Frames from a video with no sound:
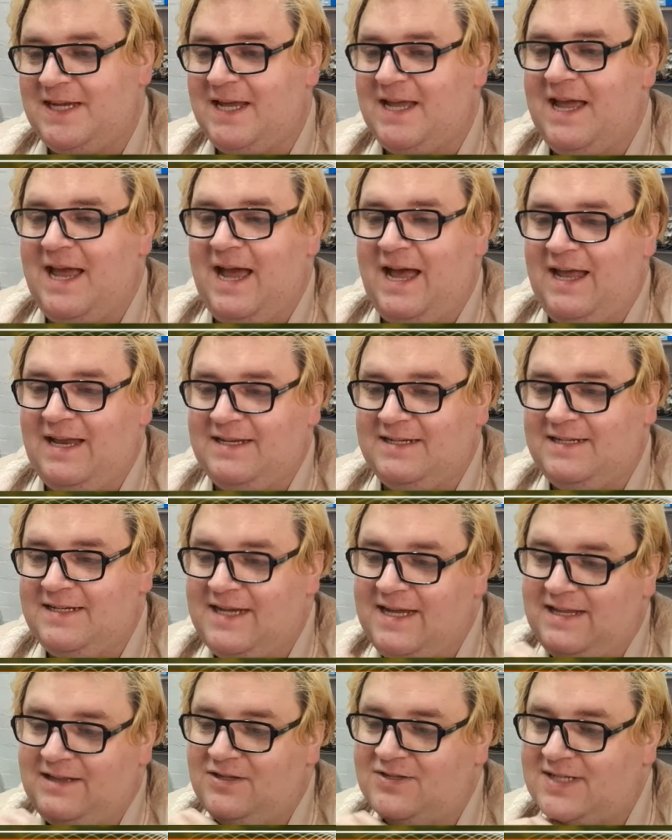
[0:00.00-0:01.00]
but Disney,
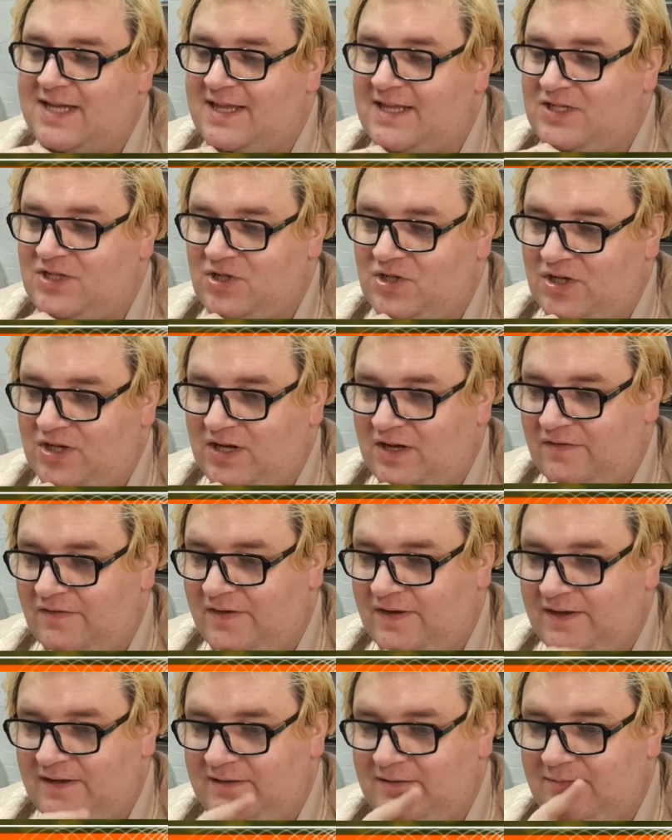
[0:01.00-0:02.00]
and it looks like they took an
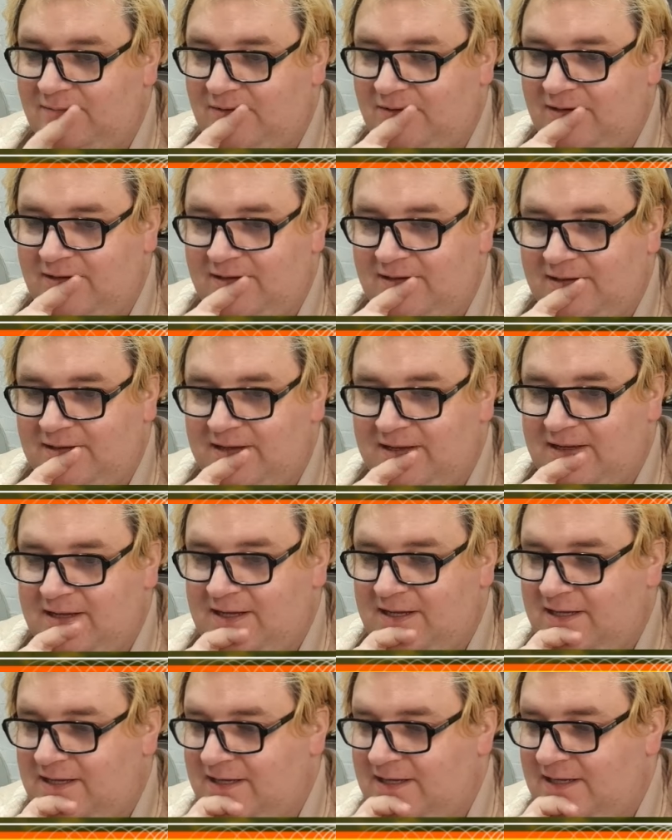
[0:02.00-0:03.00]
offer, but
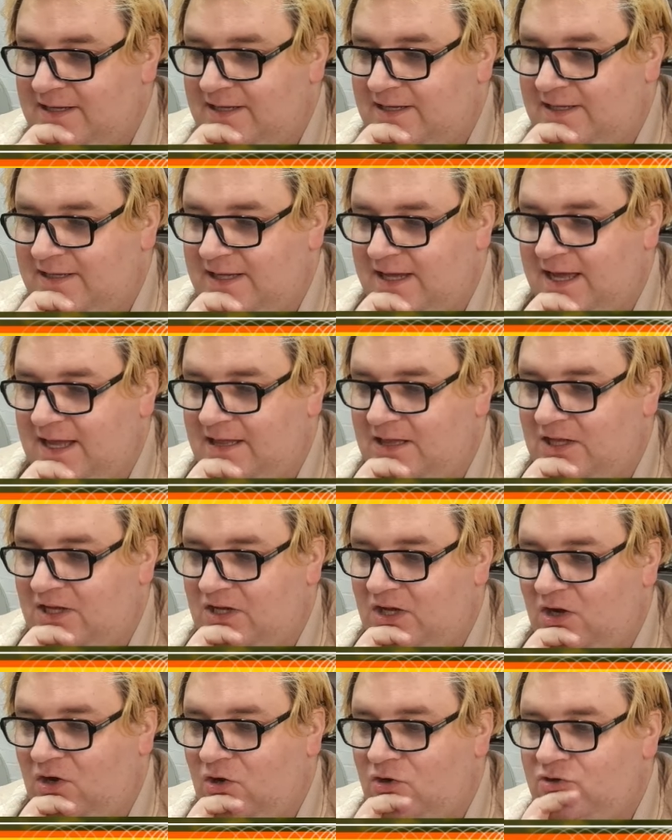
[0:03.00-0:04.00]
yeah,
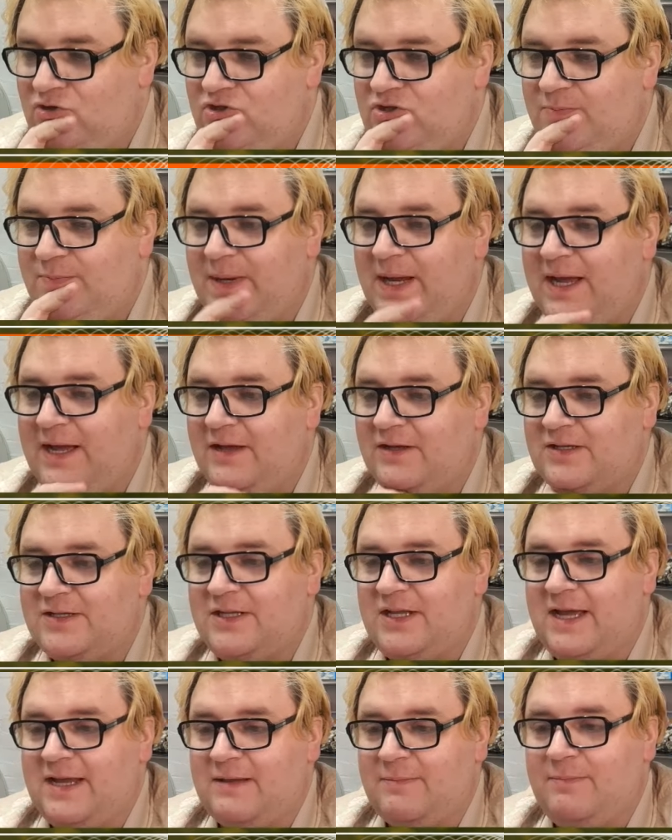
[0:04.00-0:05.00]
look,
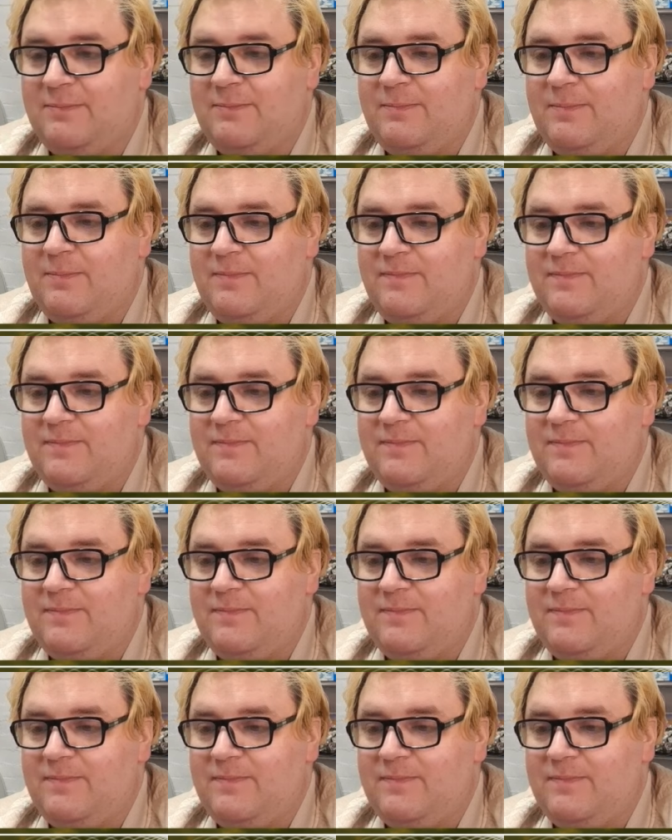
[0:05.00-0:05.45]
£100, like